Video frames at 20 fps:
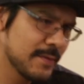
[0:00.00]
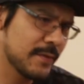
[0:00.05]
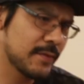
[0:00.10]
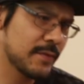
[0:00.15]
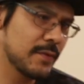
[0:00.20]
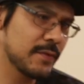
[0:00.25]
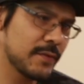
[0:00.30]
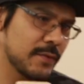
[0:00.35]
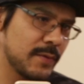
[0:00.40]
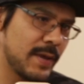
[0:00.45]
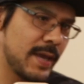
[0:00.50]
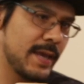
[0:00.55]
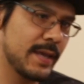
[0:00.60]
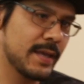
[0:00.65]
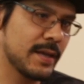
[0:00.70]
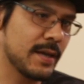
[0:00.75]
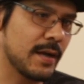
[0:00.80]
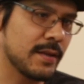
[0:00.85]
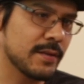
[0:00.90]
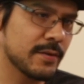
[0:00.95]
There's also a
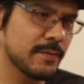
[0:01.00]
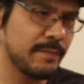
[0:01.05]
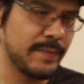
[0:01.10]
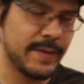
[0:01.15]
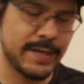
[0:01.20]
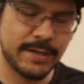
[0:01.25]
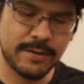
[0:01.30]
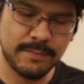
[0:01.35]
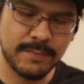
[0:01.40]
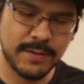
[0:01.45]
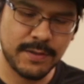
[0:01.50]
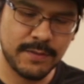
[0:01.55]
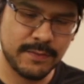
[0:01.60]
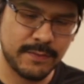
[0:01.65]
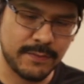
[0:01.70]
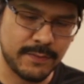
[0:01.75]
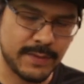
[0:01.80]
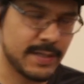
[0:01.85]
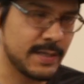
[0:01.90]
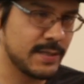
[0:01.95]
color picker
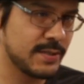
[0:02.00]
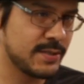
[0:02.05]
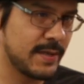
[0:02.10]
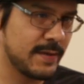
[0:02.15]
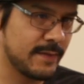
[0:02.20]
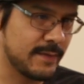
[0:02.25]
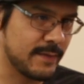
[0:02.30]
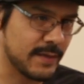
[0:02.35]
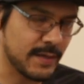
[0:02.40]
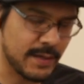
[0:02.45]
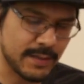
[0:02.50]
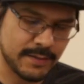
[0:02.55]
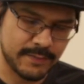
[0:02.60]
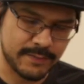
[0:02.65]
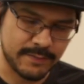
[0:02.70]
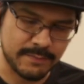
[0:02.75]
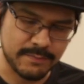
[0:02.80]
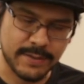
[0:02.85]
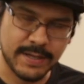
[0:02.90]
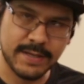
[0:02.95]
mode, so I can change the
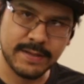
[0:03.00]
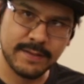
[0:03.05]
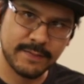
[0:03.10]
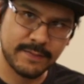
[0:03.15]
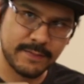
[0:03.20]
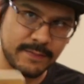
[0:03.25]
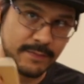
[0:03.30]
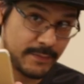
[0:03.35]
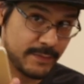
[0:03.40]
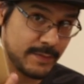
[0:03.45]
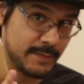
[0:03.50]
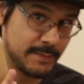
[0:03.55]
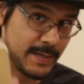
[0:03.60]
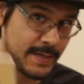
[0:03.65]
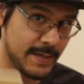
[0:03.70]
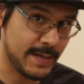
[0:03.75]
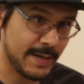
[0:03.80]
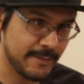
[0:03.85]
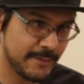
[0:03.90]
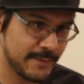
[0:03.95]
colors and brightness using
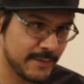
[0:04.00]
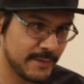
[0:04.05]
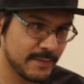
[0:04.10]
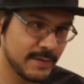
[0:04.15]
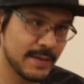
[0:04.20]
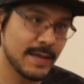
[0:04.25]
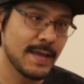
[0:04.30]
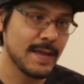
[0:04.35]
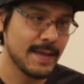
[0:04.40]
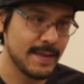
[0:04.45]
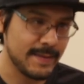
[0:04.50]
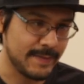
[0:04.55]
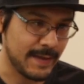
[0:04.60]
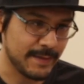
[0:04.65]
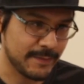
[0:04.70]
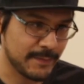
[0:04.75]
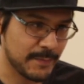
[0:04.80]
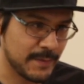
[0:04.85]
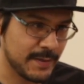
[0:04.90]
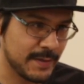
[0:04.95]
my iPhone.
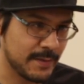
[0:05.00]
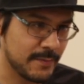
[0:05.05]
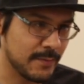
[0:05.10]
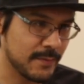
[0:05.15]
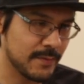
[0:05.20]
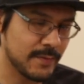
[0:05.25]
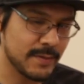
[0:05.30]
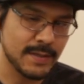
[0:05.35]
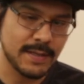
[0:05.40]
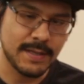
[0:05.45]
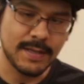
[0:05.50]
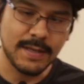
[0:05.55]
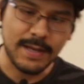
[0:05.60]
That's pretty cool.